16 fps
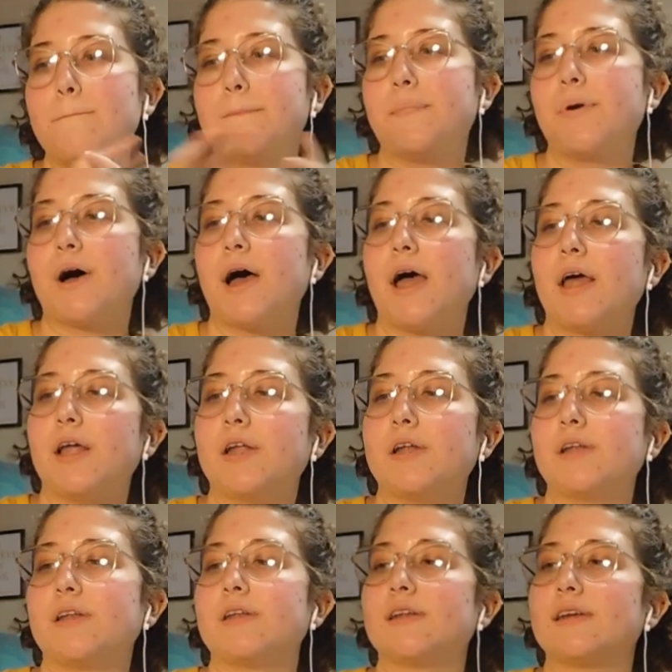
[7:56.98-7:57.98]

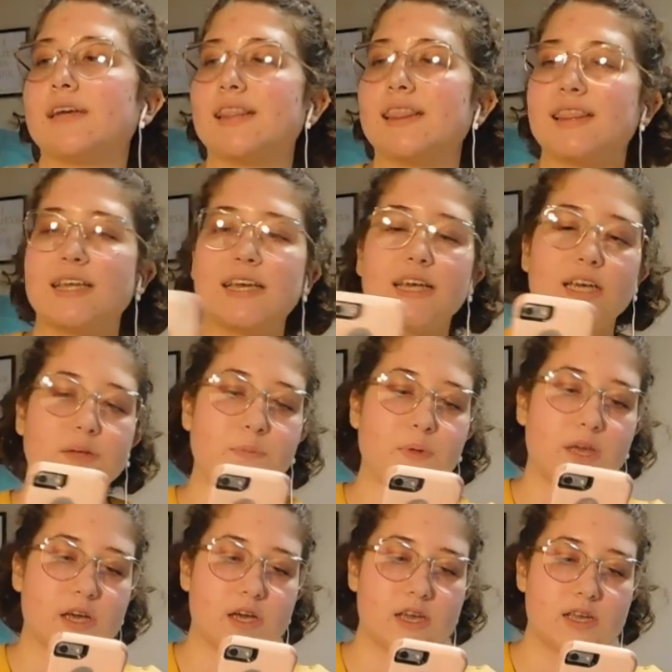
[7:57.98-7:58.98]
But I think
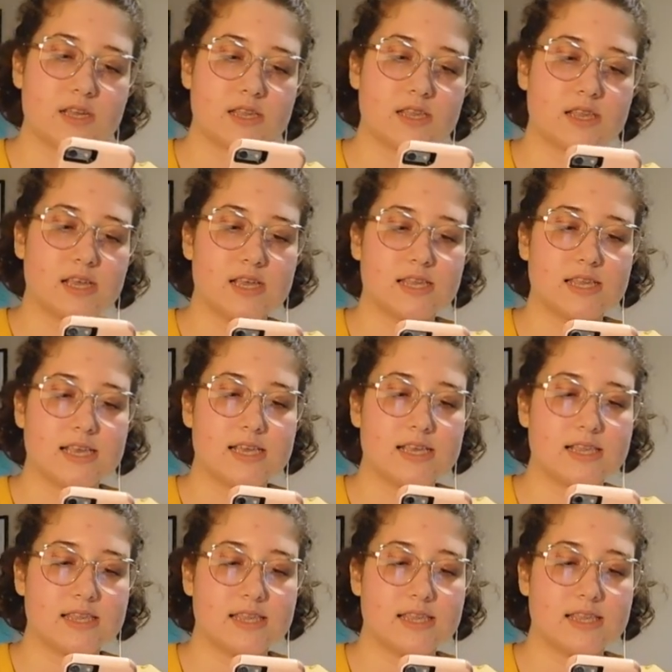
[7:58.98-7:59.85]
because this is